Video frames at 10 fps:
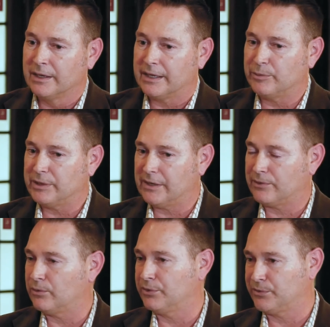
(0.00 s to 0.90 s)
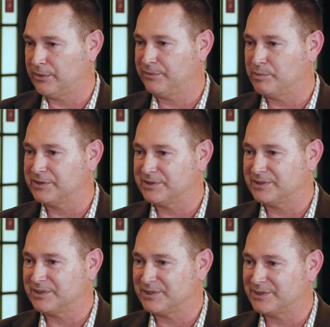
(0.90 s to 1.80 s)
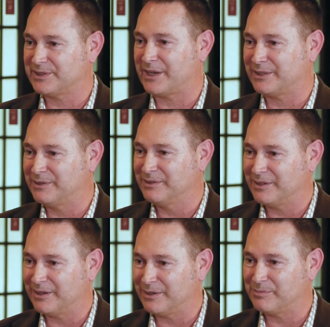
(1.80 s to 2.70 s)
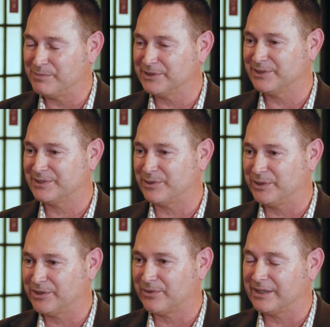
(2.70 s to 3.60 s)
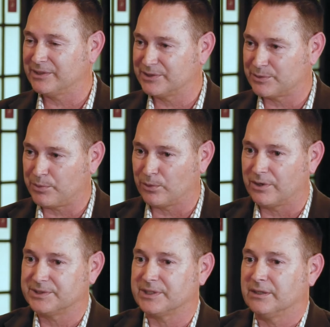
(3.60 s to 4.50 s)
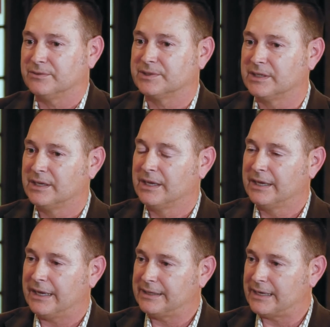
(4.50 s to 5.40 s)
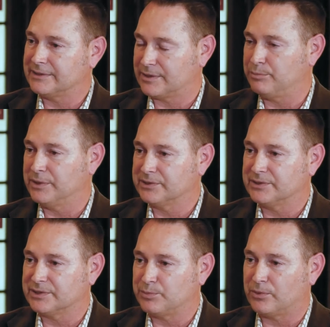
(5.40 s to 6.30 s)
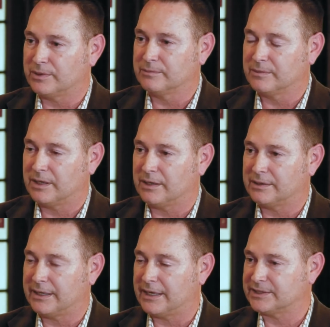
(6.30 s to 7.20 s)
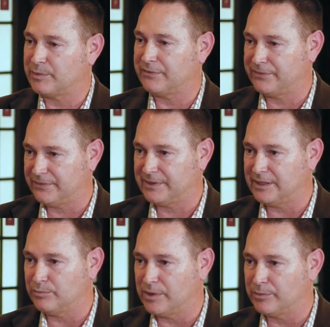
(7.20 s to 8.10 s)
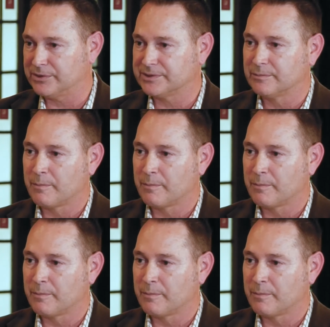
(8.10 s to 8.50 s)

And then we have our own thrift business. It's a side business that we created to support ourselves, and that is a business board that has about 15 members.